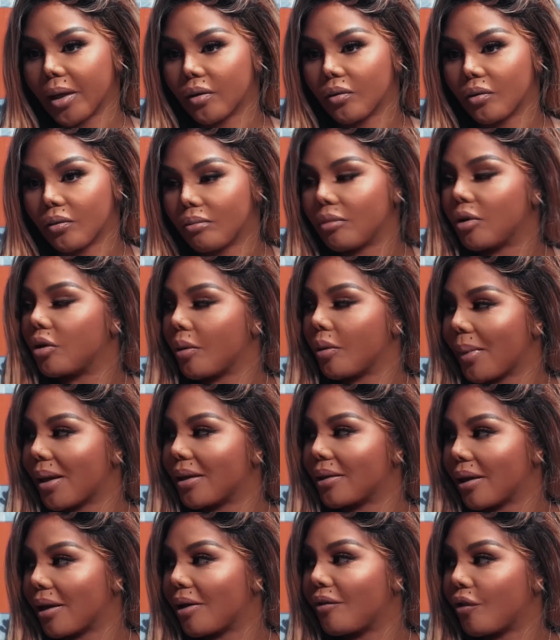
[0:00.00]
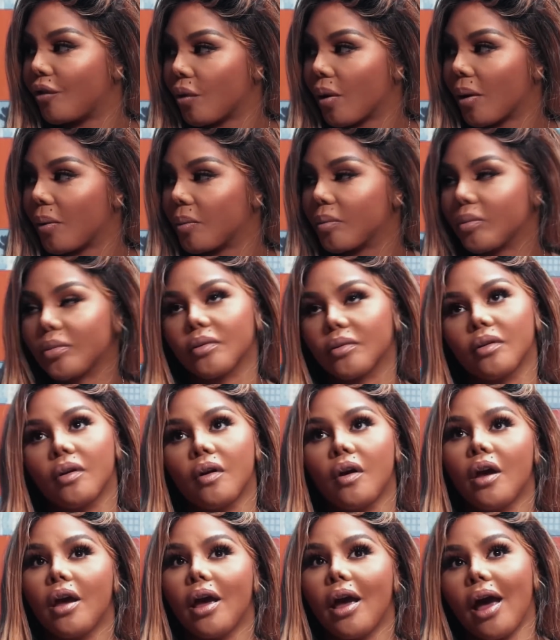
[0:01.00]
Kim who intensified the
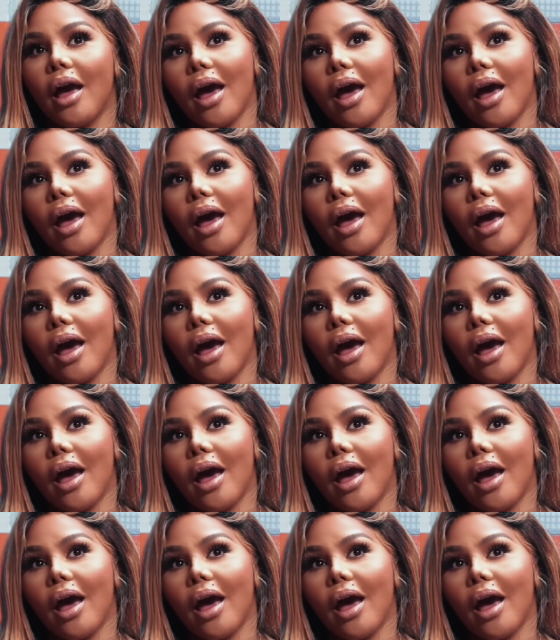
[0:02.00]
situation.